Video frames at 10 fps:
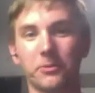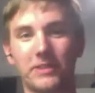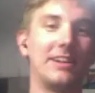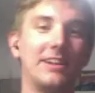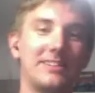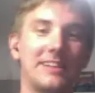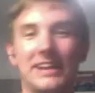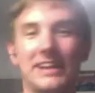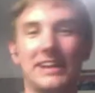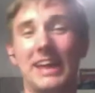And it
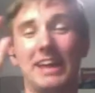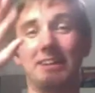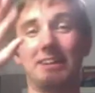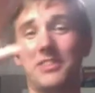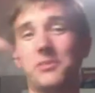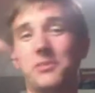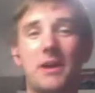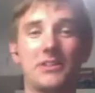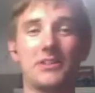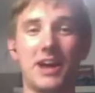said in this amount of
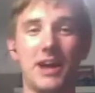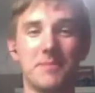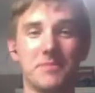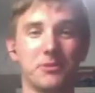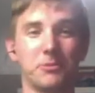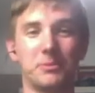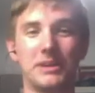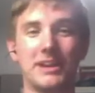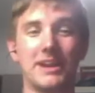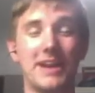time there will be an
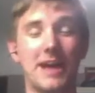announcement.